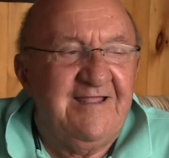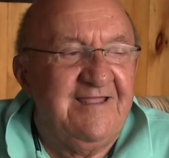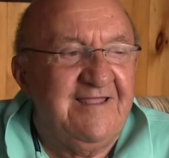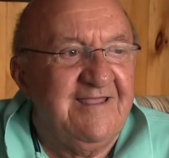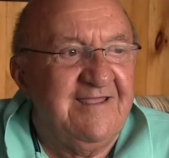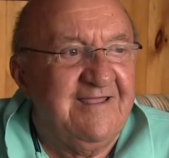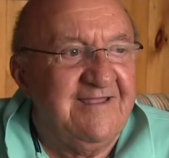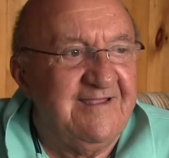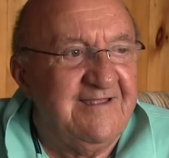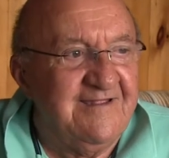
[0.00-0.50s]

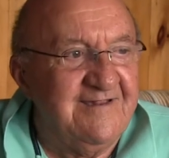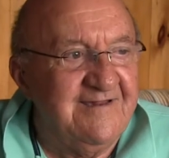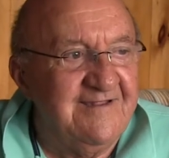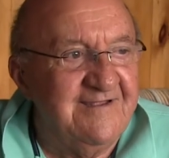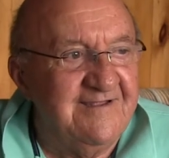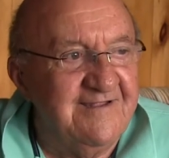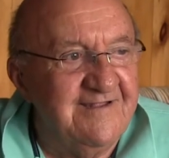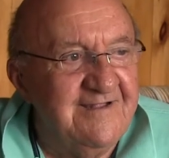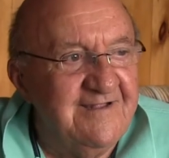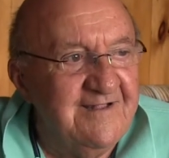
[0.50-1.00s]
And
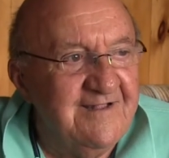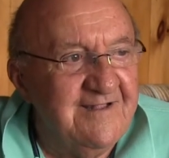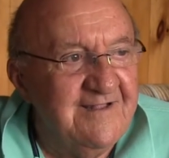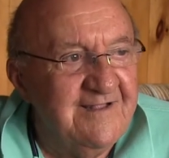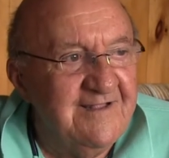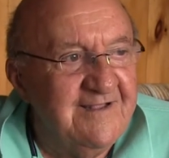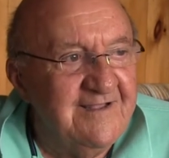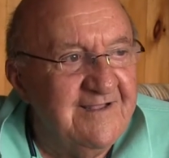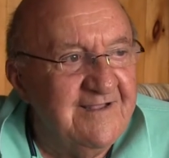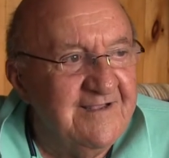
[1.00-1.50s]
uh,
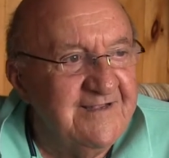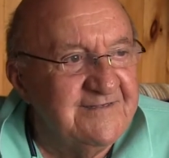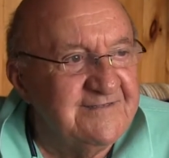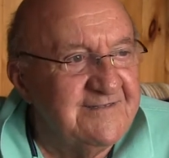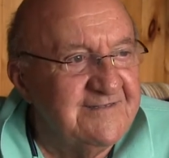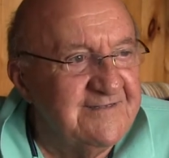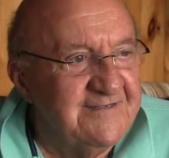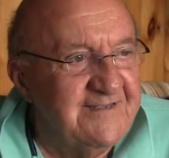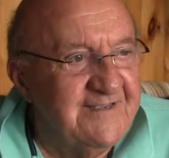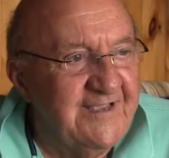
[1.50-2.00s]
he
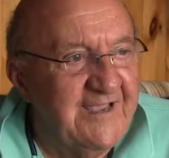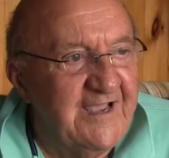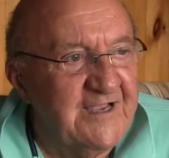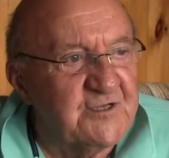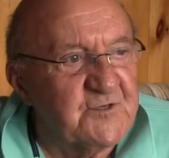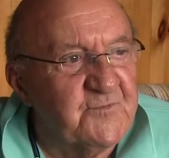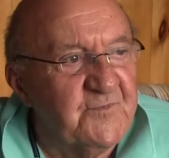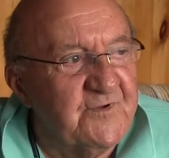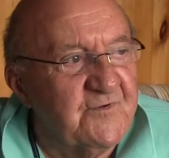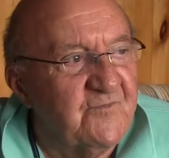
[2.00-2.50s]
he
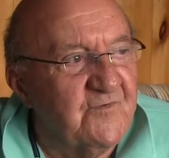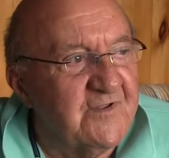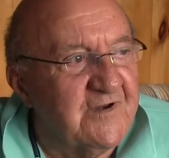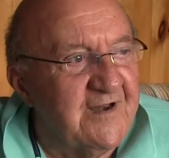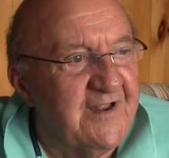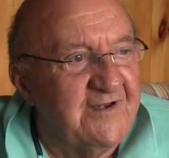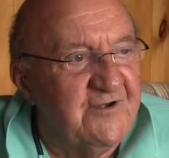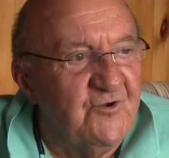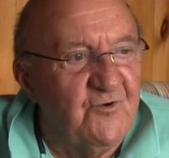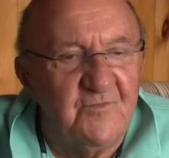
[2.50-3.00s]
asked me what did
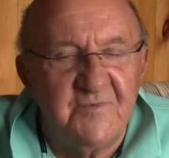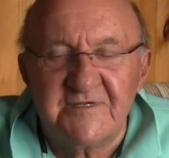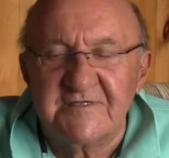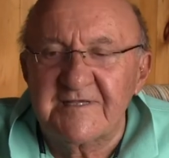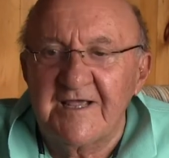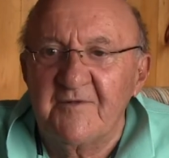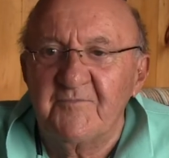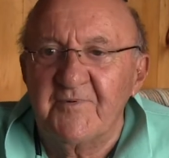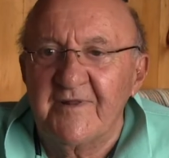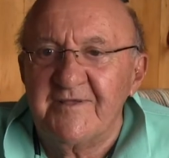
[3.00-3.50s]
I do
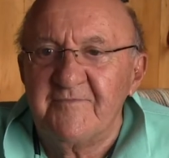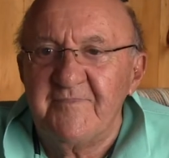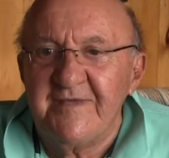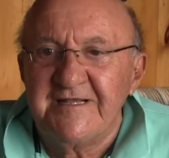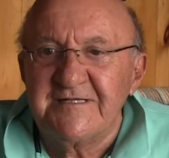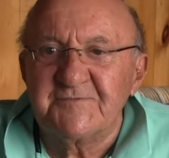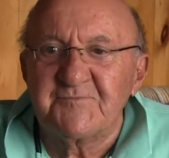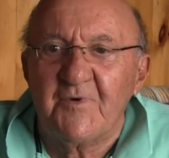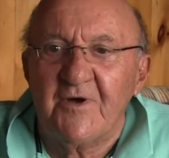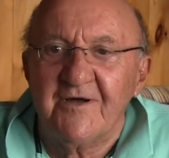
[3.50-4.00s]
besides play
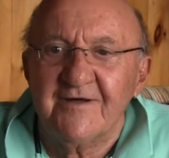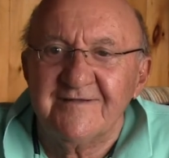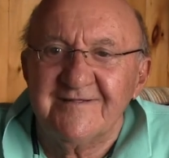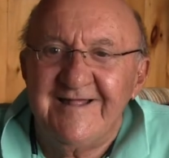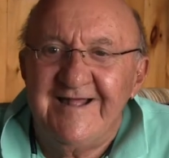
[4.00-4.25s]
baseball.